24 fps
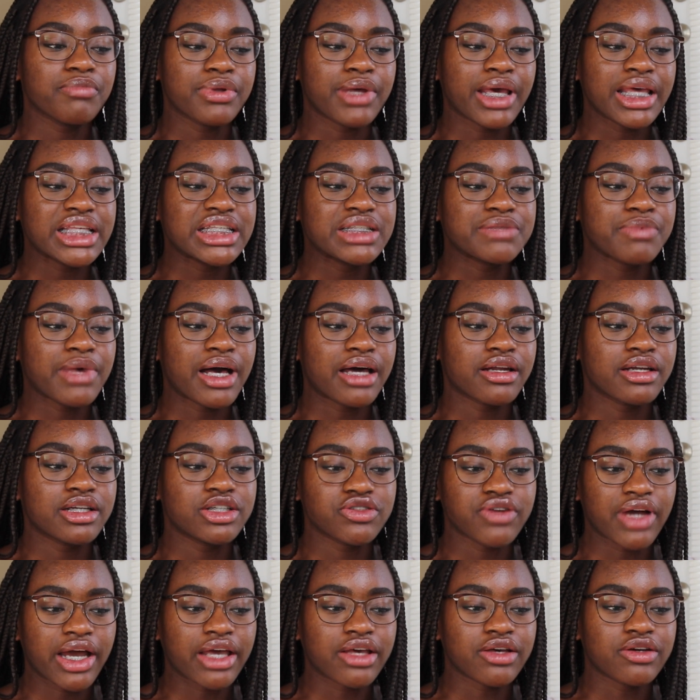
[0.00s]
paint-splattered
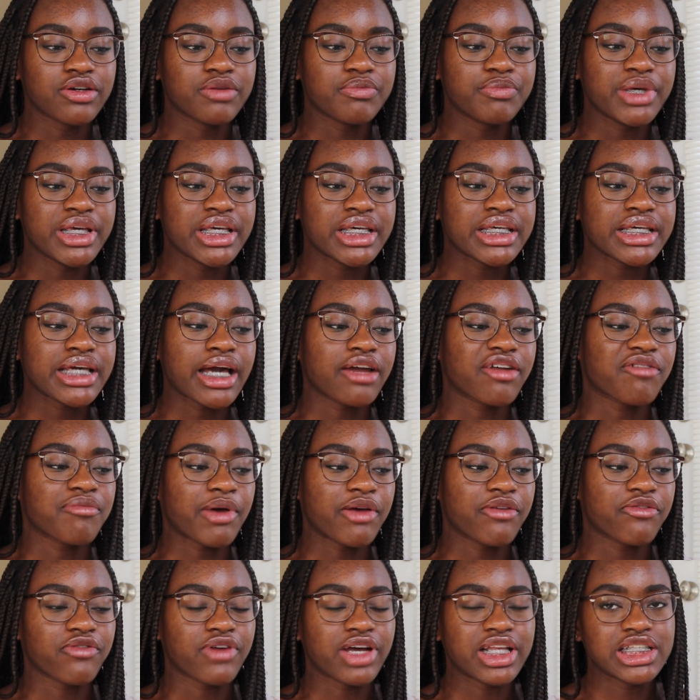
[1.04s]
triangle peeking out of
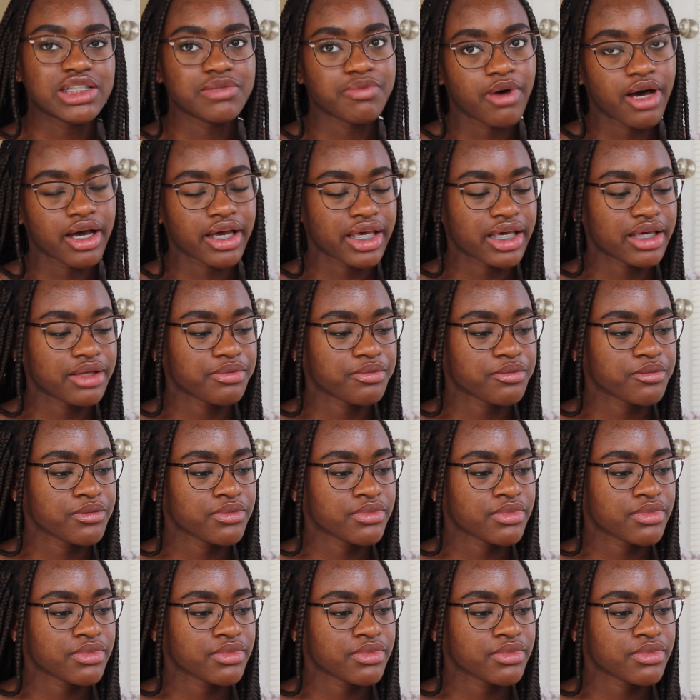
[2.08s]
my friend's pocket.